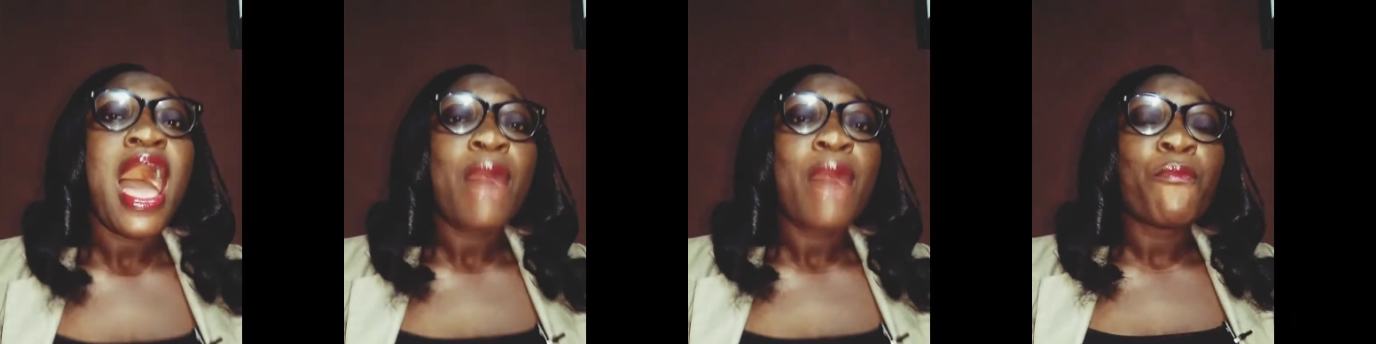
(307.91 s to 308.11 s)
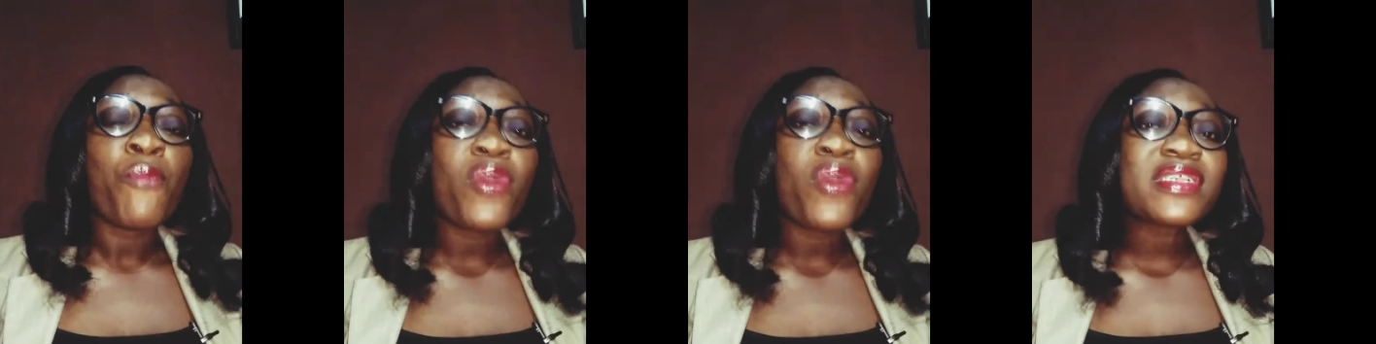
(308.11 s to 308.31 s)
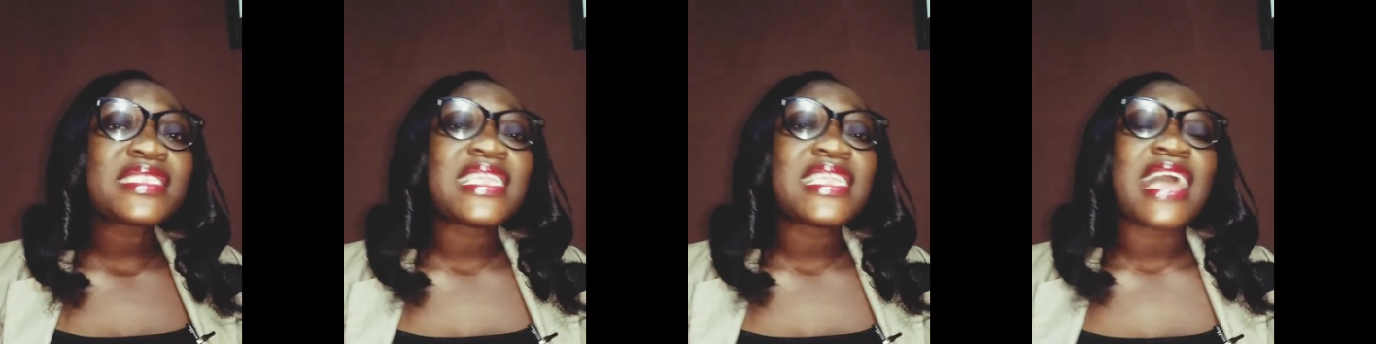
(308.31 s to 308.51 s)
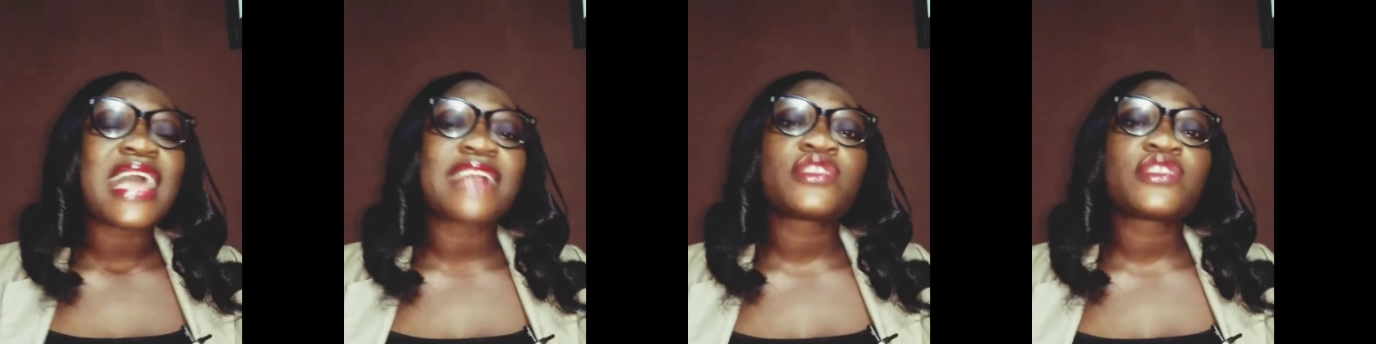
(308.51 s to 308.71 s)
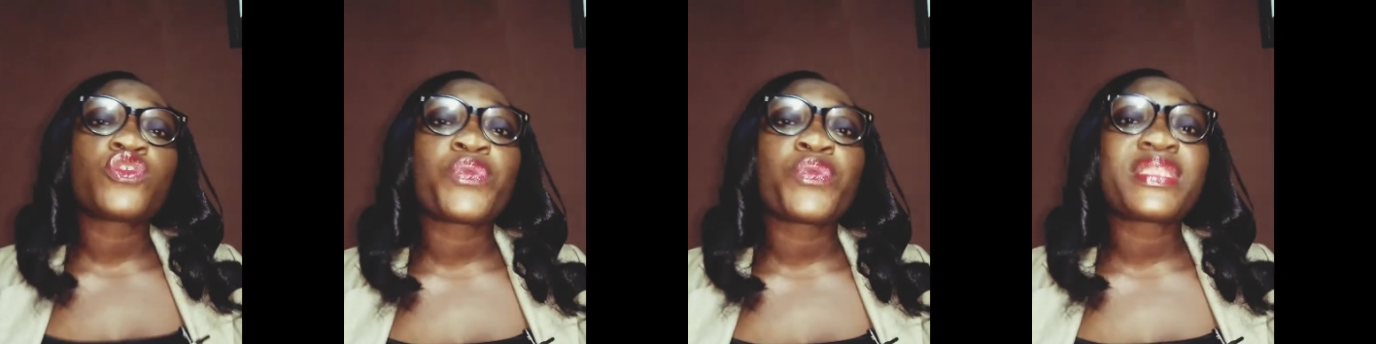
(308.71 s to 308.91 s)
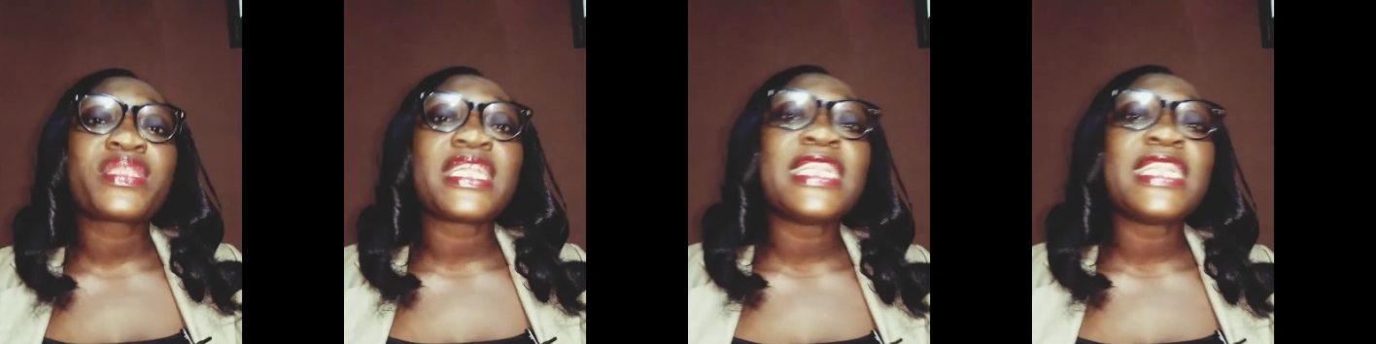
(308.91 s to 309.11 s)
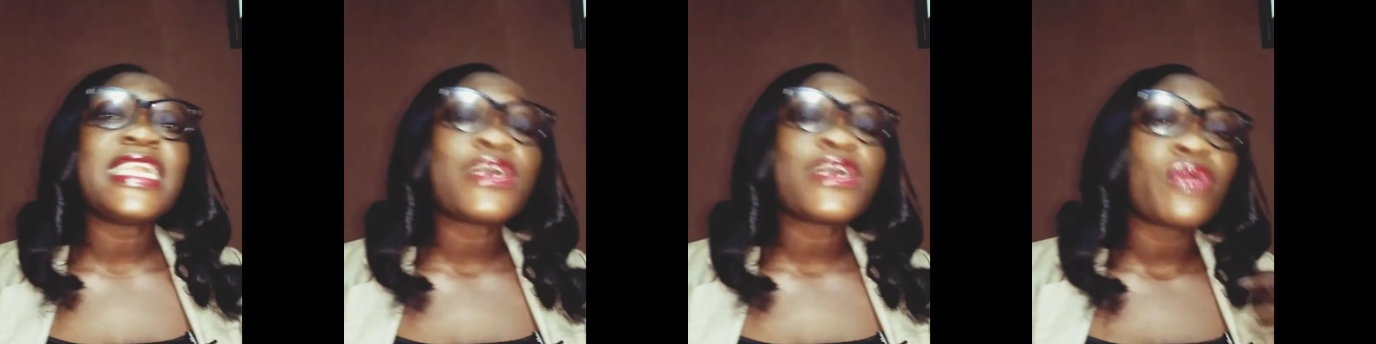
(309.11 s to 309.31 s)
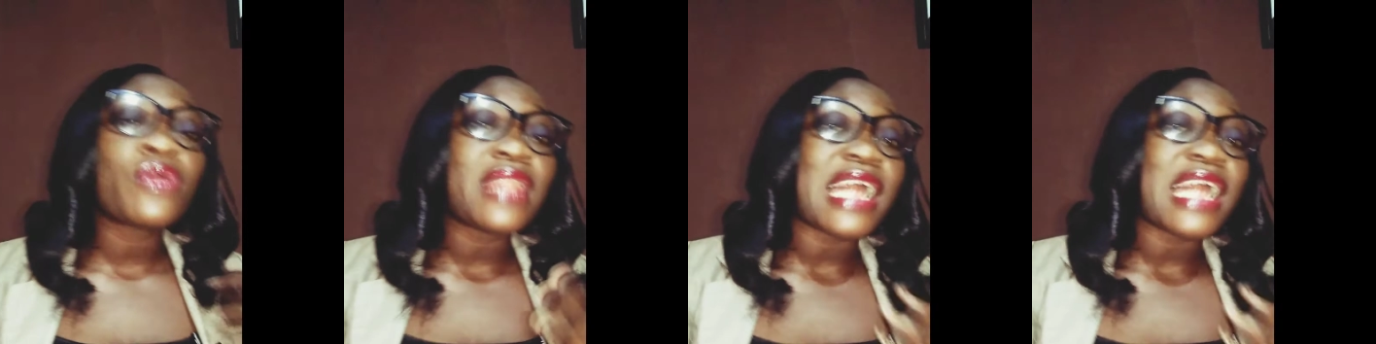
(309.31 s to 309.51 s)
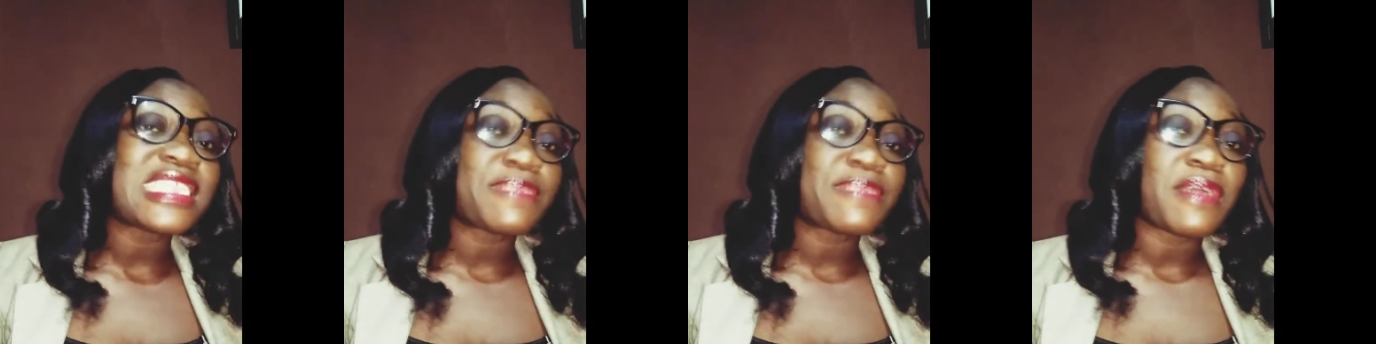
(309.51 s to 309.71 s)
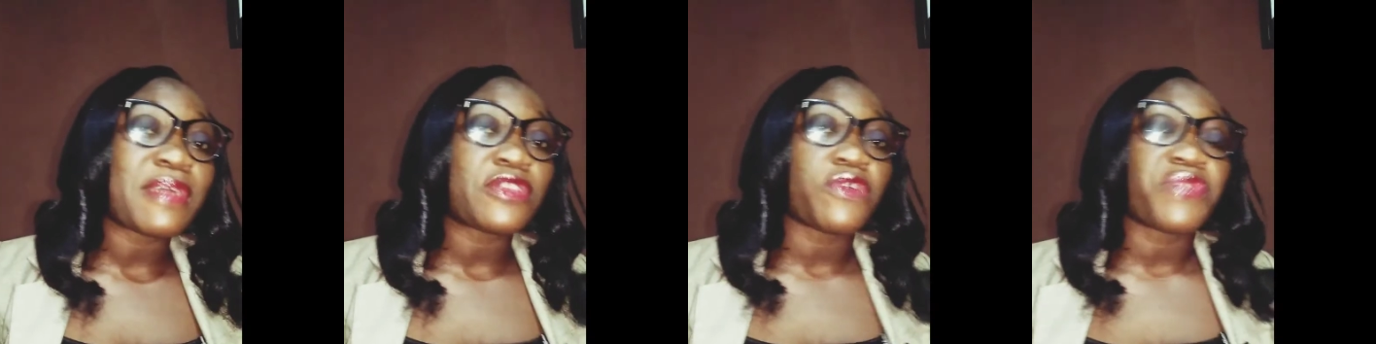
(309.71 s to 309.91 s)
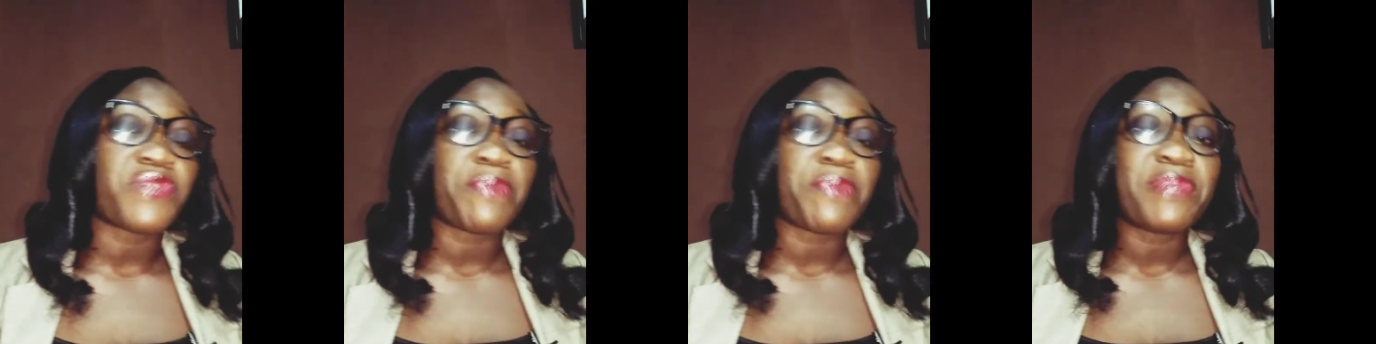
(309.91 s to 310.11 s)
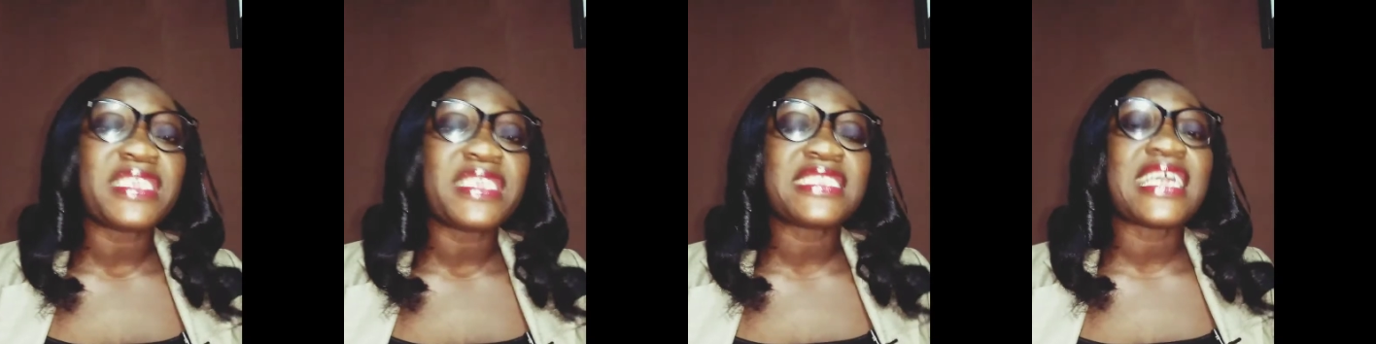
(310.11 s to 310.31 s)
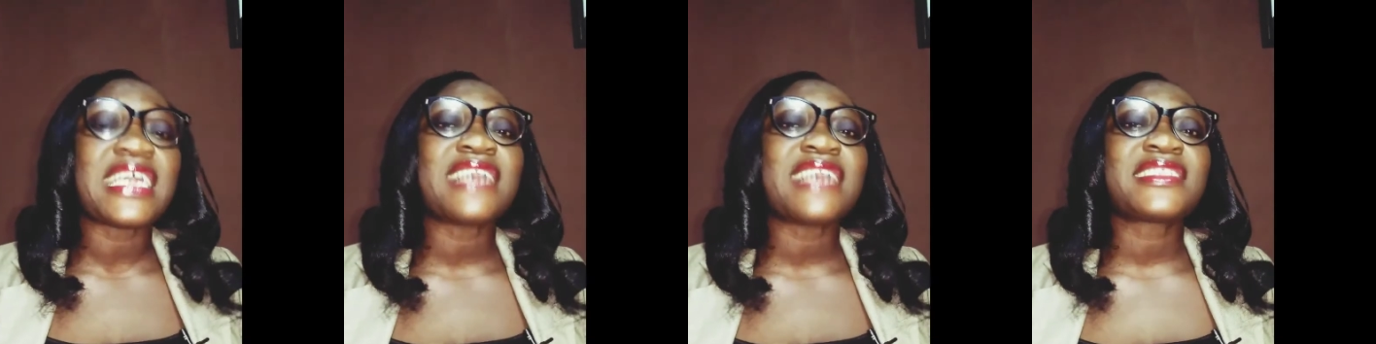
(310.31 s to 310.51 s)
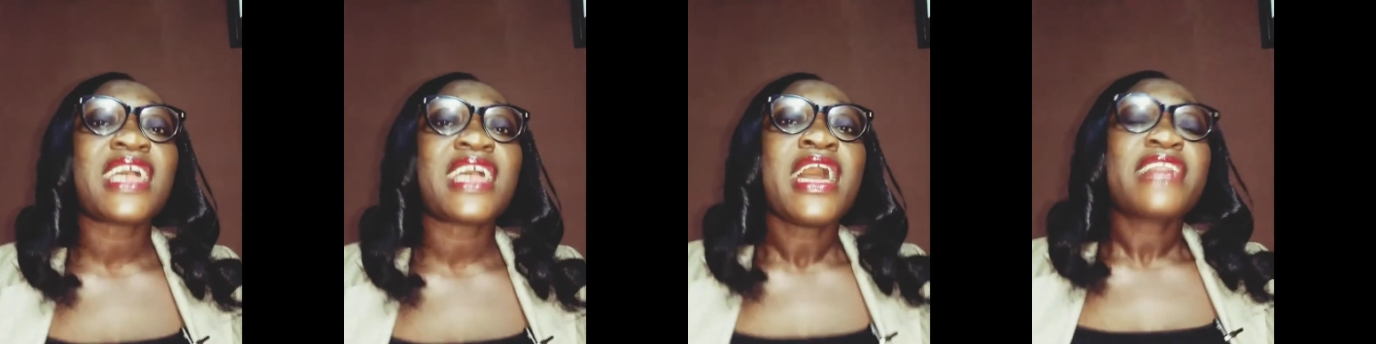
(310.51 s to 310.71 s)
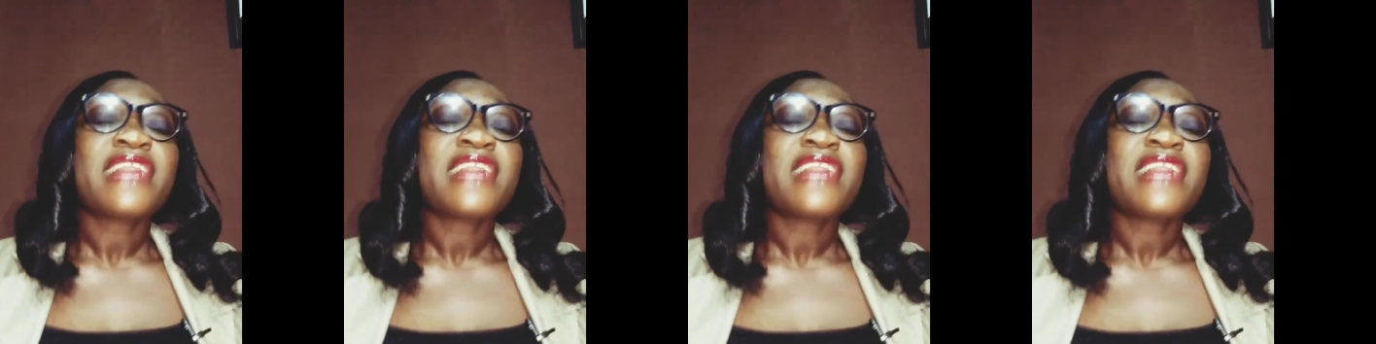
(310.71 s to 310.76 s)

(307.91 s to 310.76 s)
mostly has to do with the legal aspect of the business,